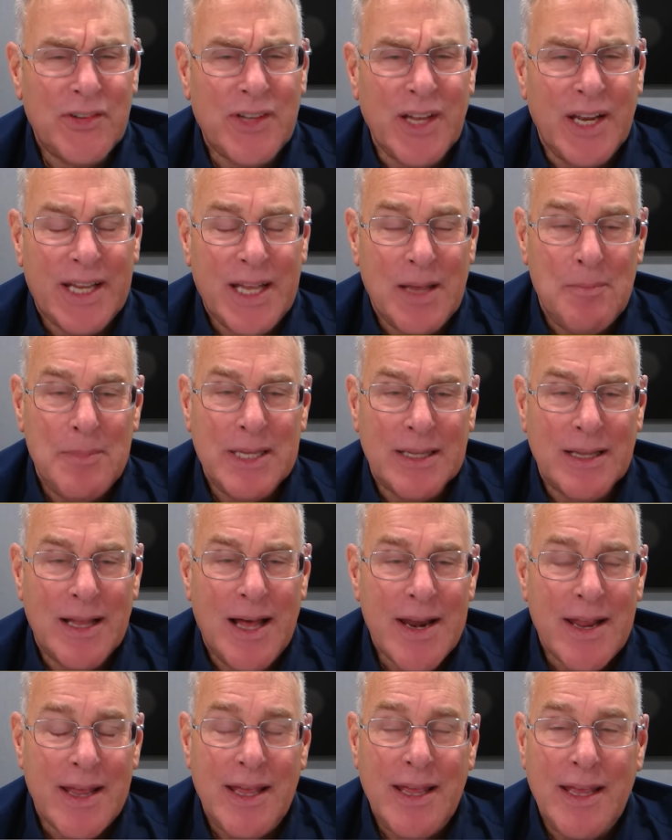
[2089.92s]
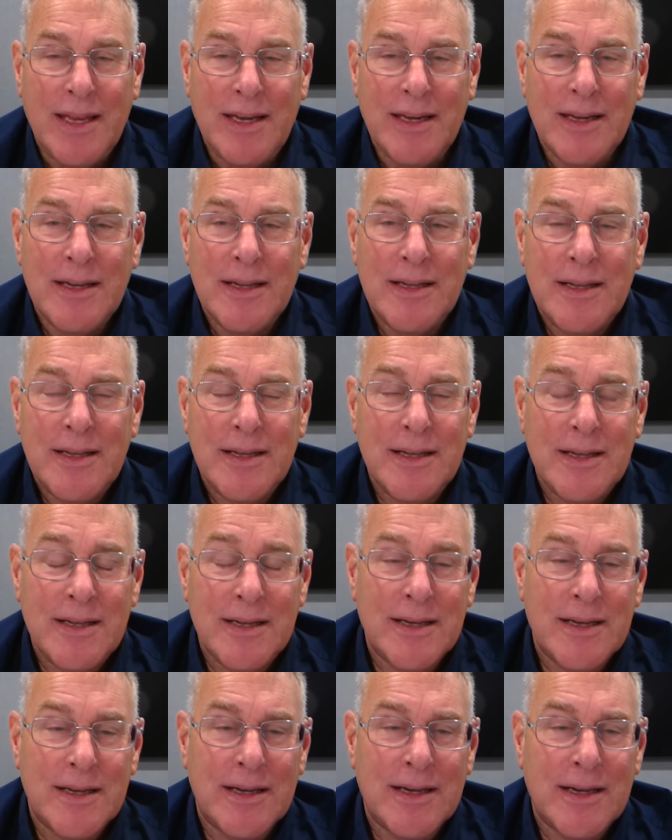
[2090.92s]
is going to get me a lot of hate
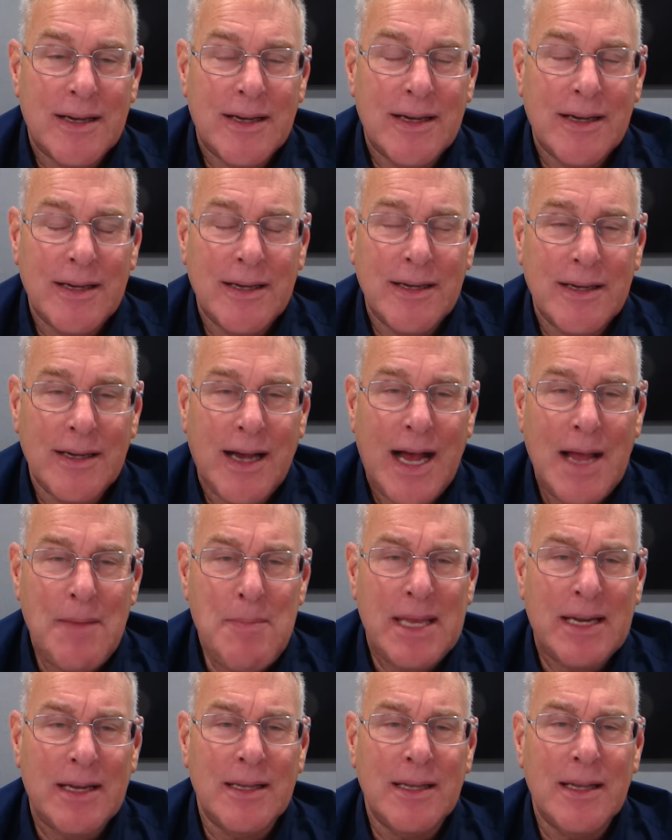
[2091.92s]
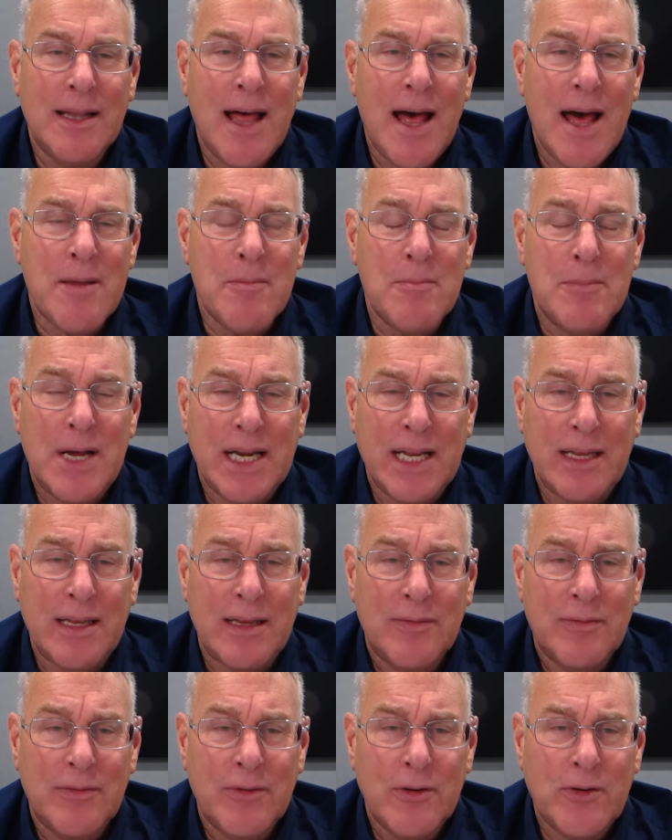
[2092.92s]
uh, I made a lot of
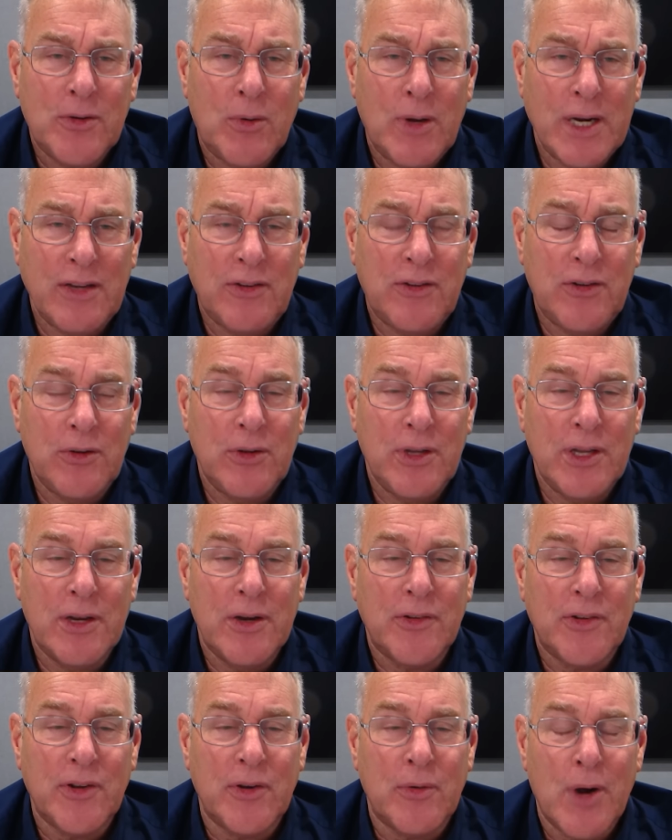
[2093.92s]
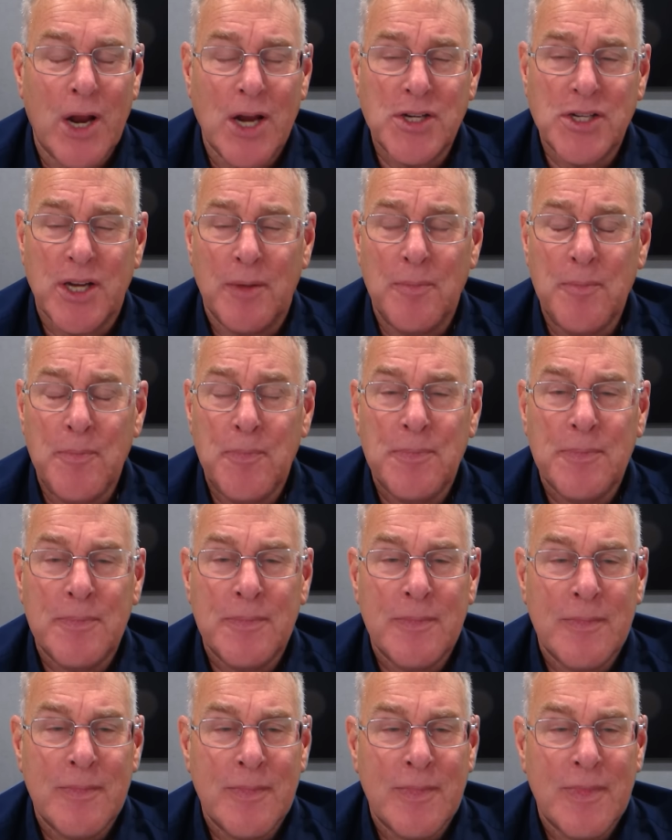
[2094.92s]
money for 22 years in Russia.
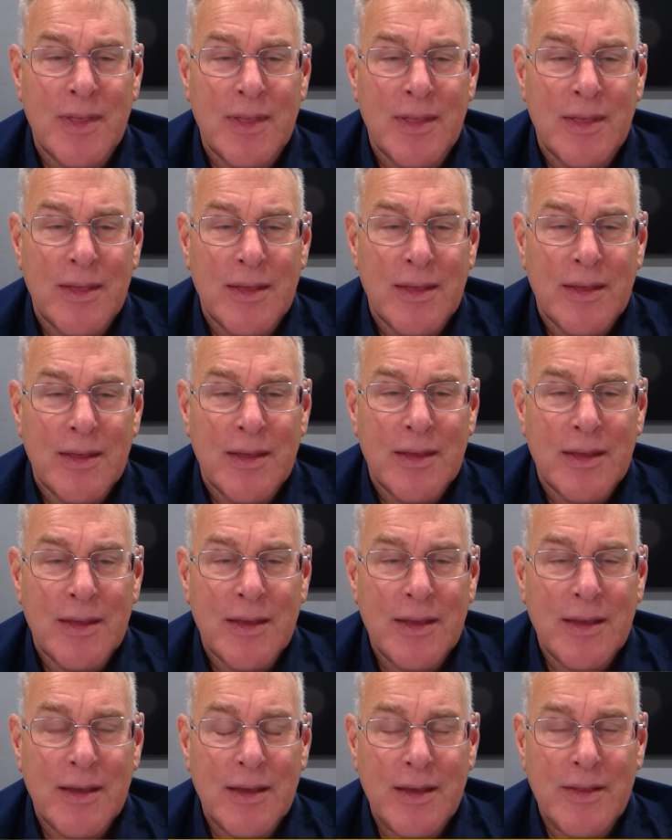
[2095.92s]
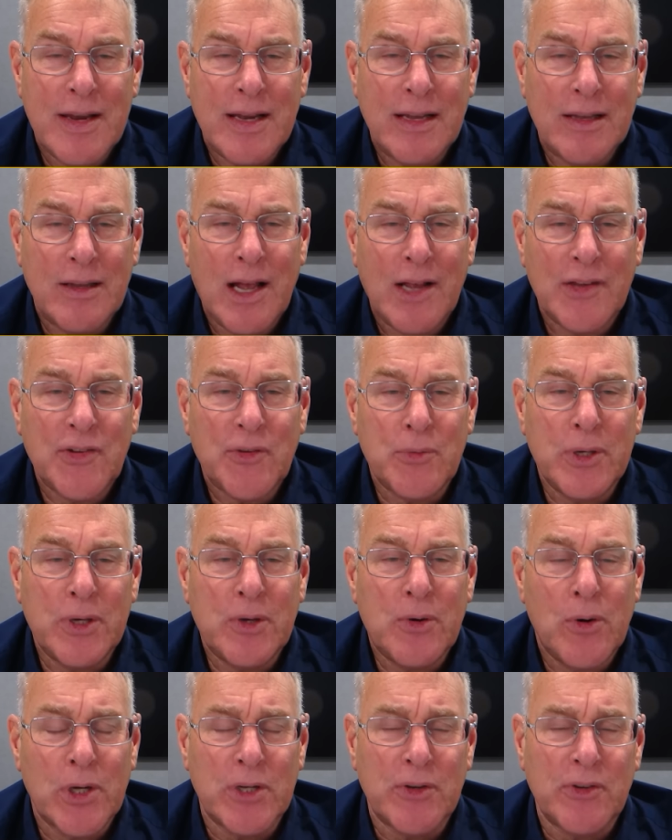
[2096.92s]
Uh, and then I lost three
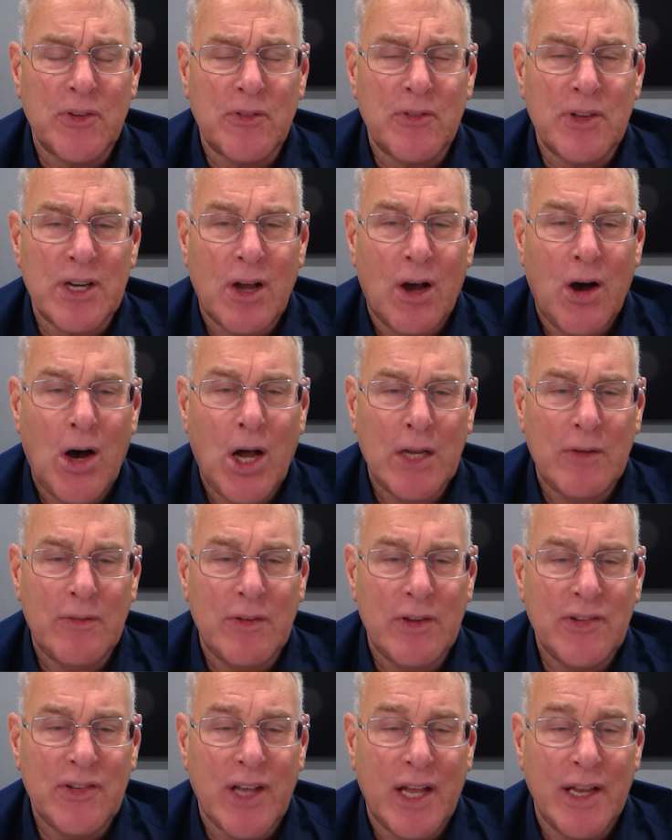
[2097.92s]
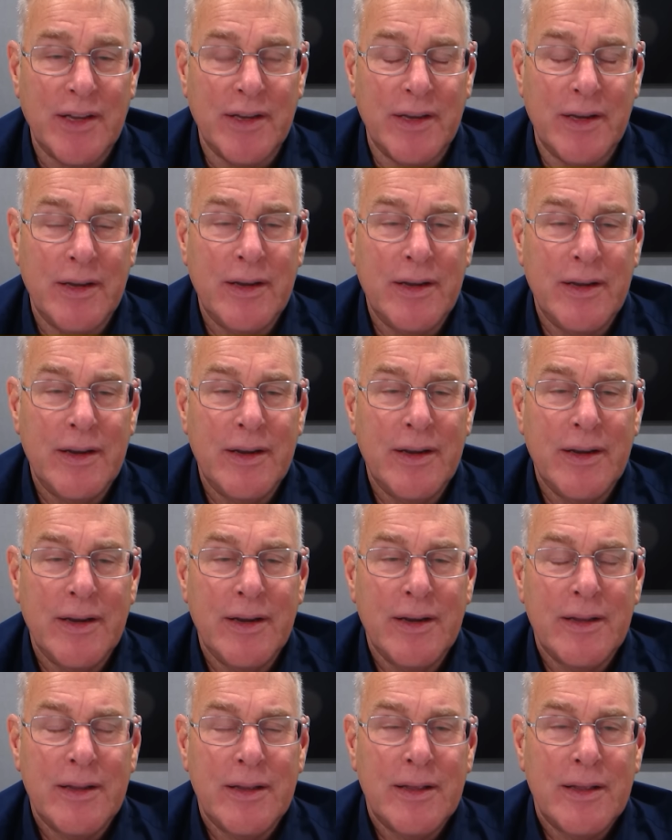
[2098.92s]
quarters of it all of a sudden.
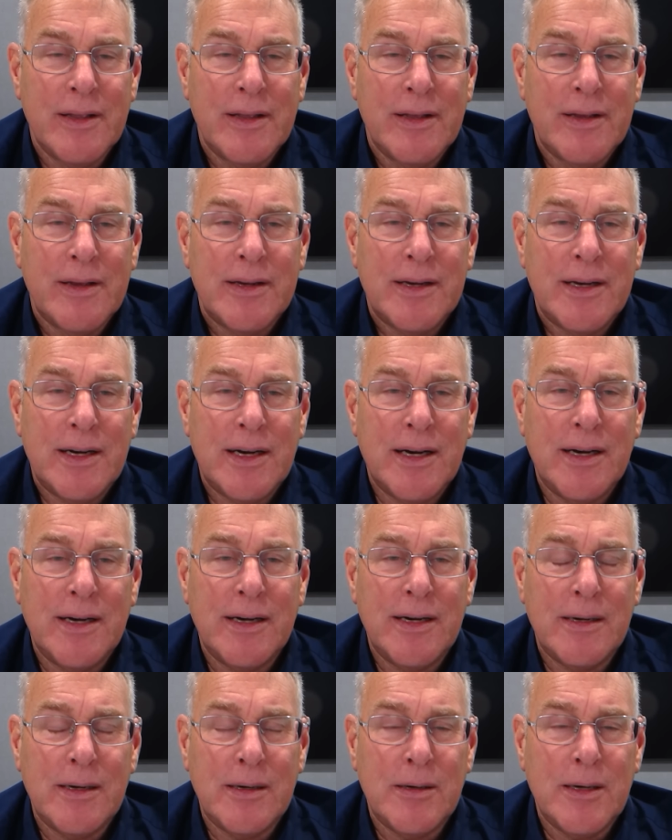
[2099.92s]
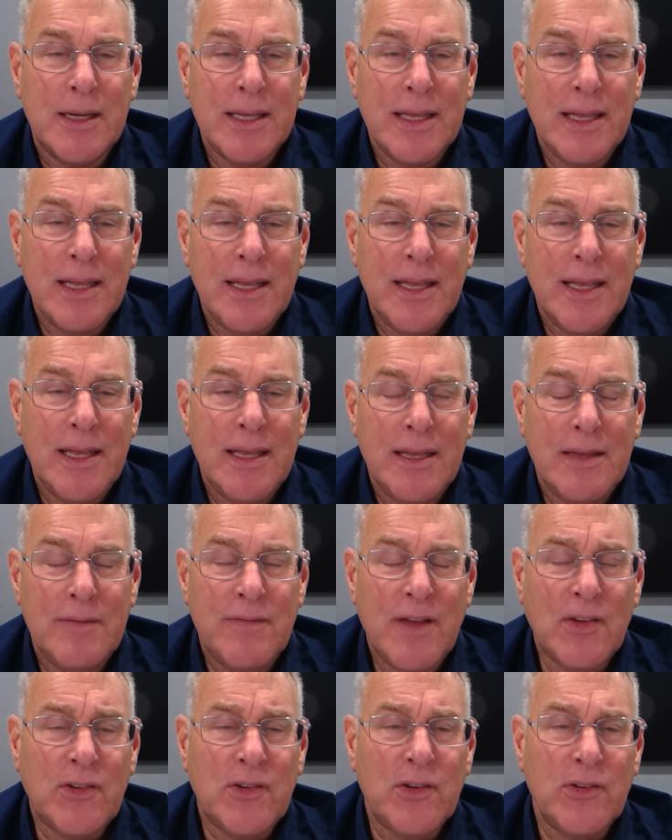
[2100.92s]
Uh,
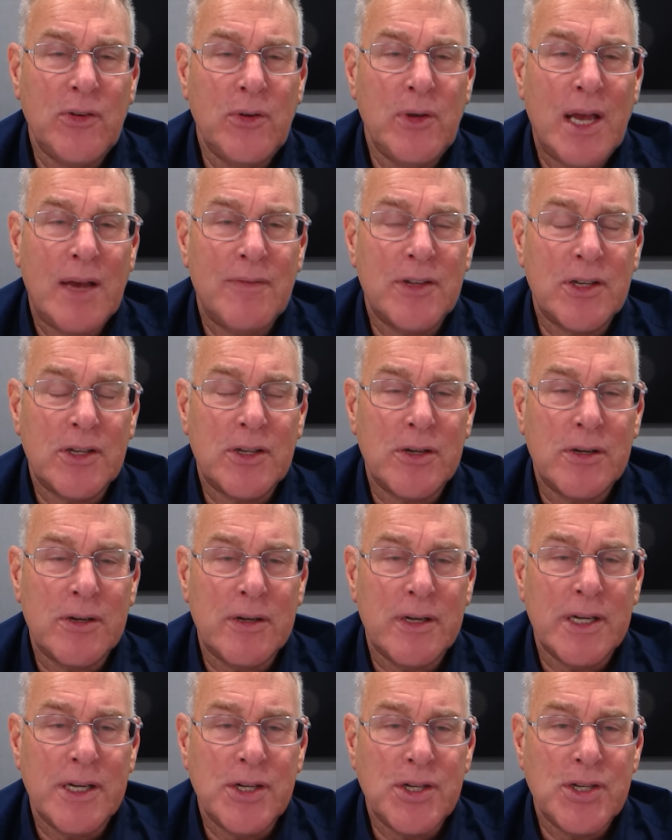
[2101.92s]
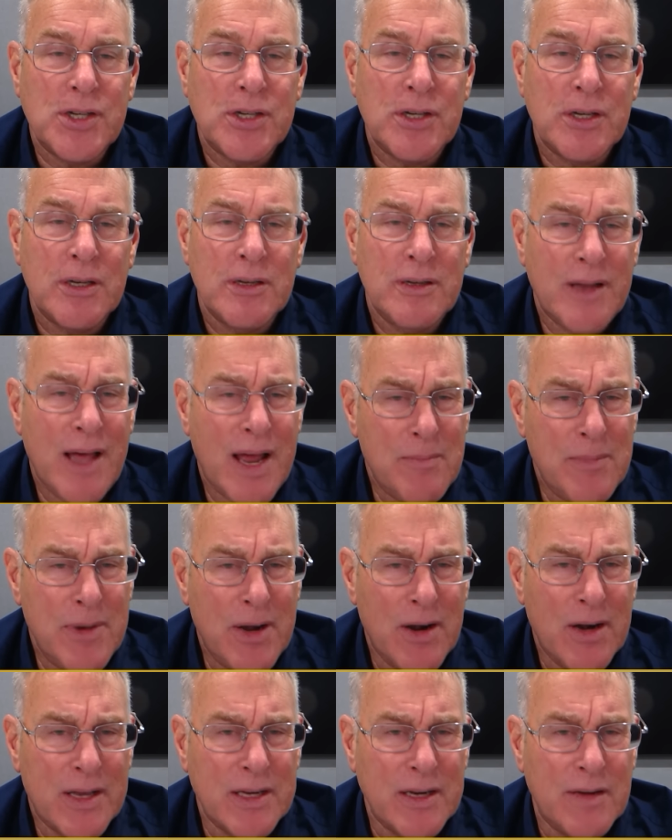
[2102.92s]
investors who have the courage, not
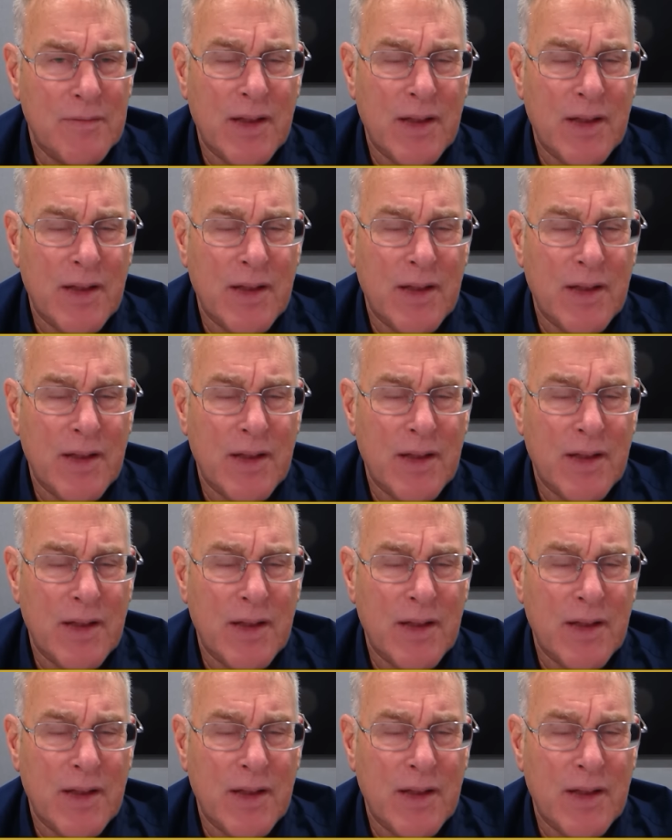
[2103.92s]
American